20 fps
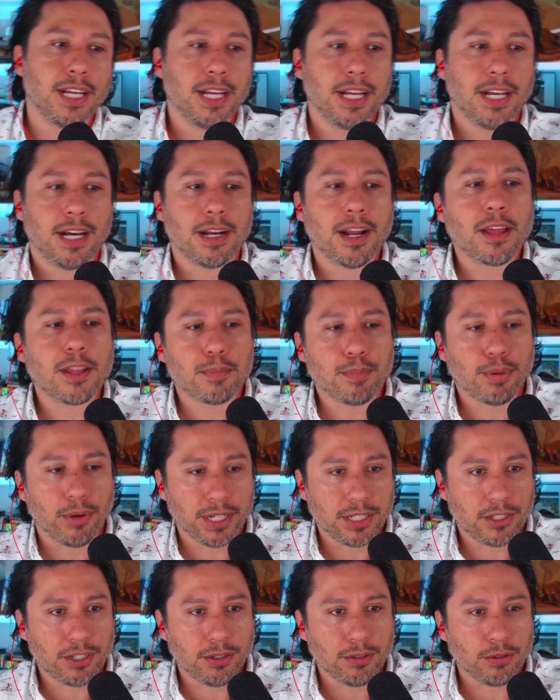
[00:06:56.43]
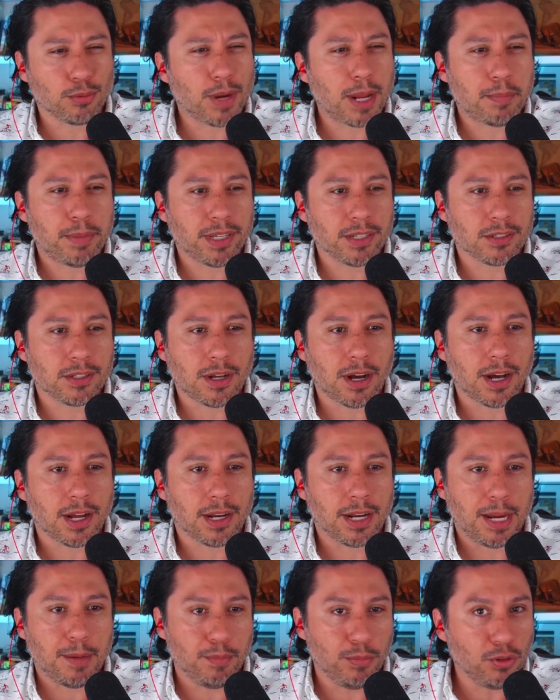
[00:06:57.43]
Another point too, the Red Pill's
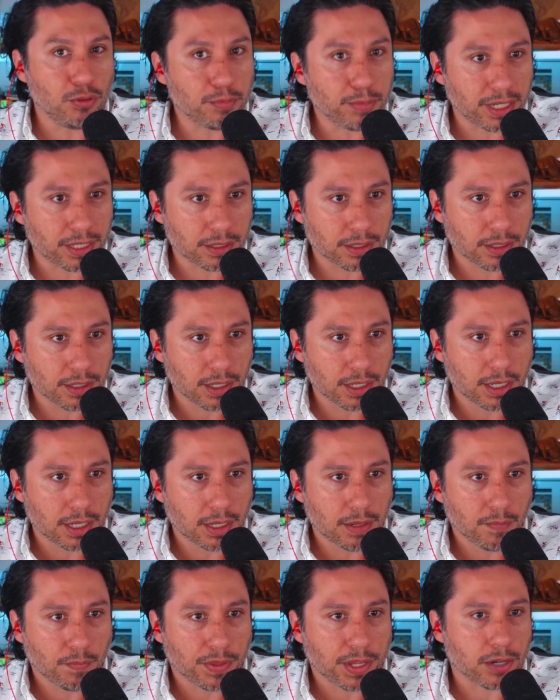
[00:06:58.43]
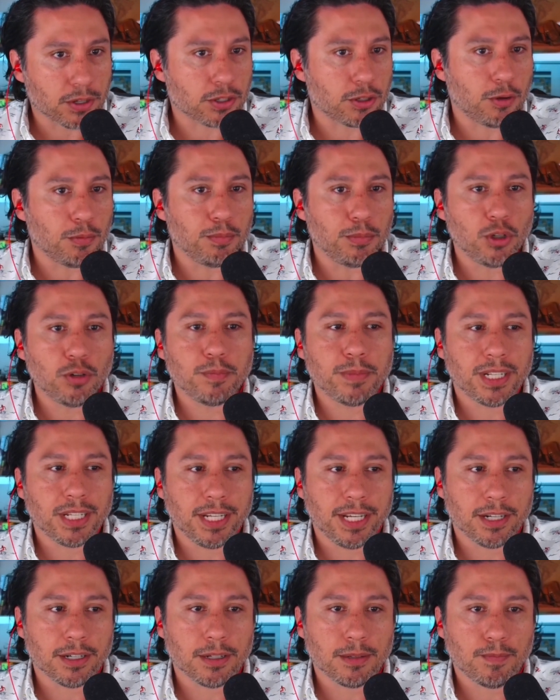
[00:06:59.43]
not a movement. There's no movement
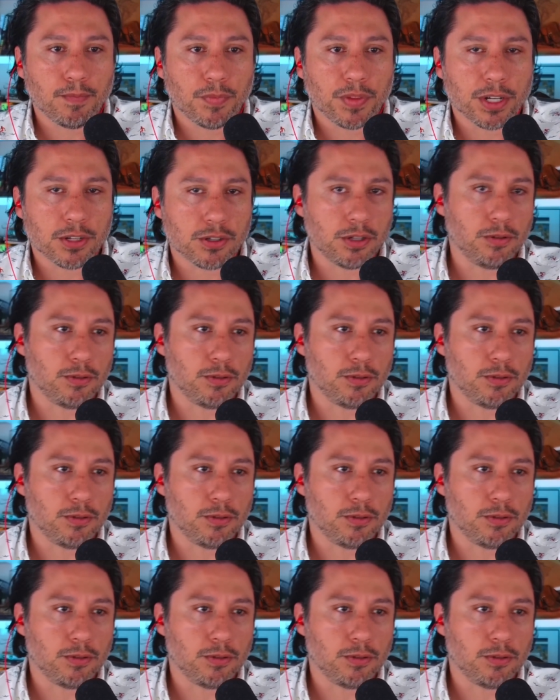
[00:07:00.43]
leader, there's no